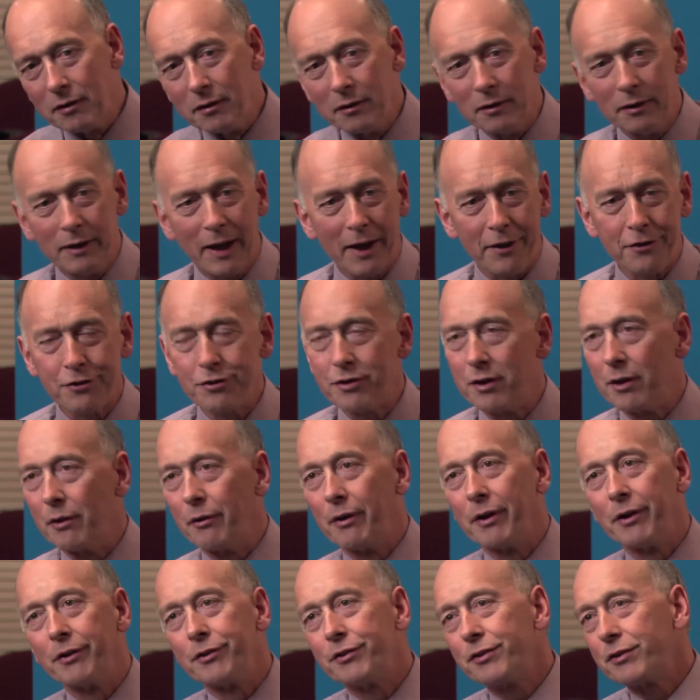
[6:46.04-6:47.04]
less
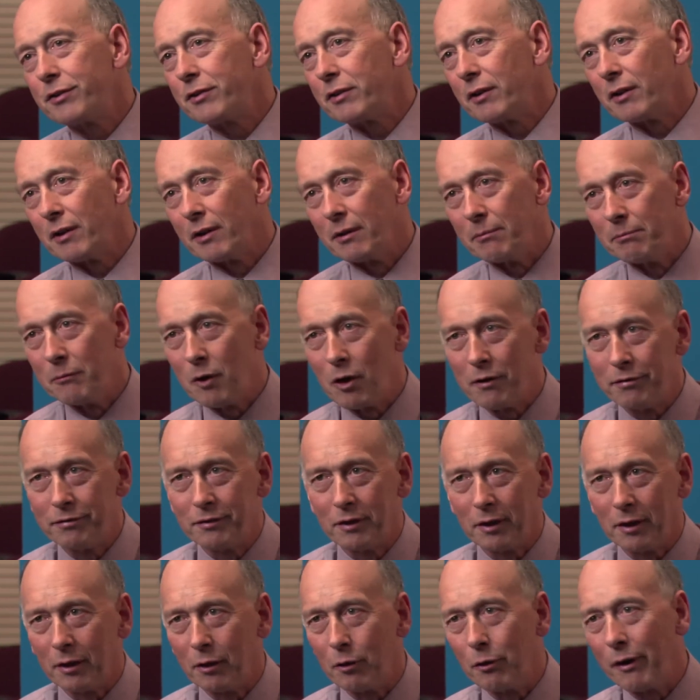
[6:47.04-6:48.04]
serious,
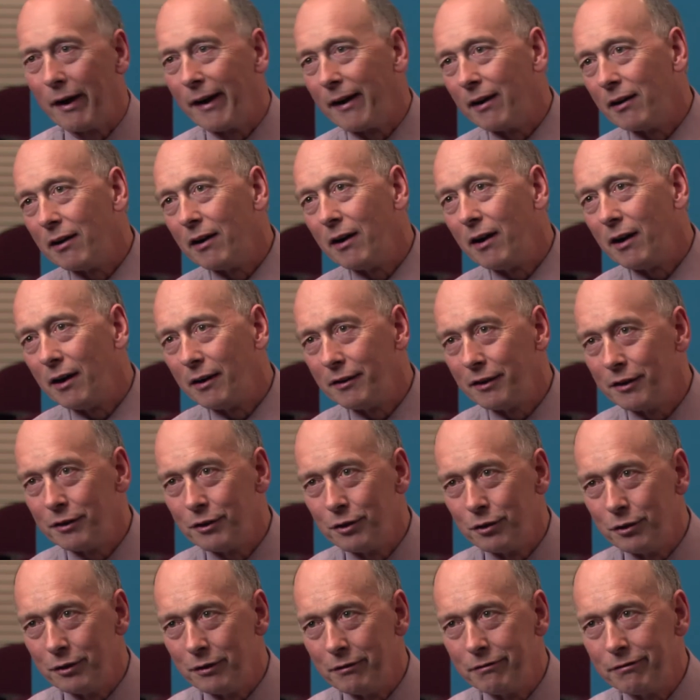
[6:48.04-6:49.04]
often grayer, harder
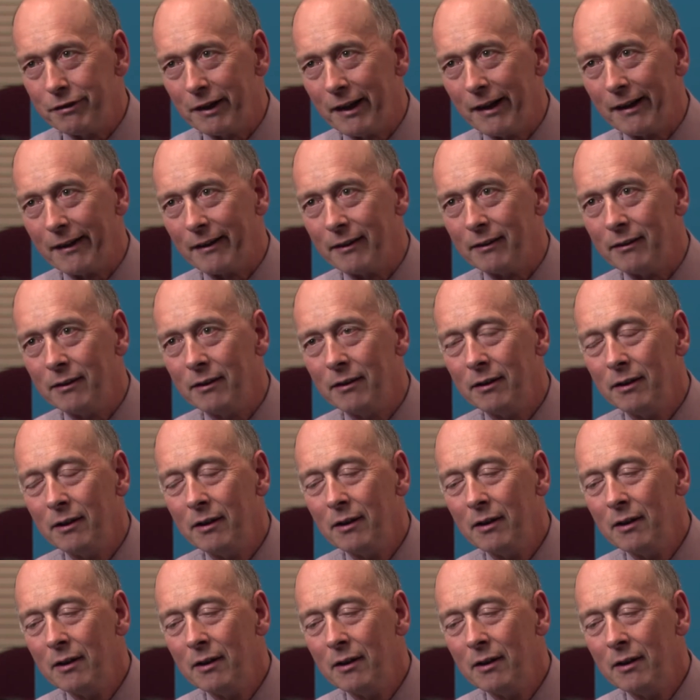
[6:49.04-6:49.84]
to define,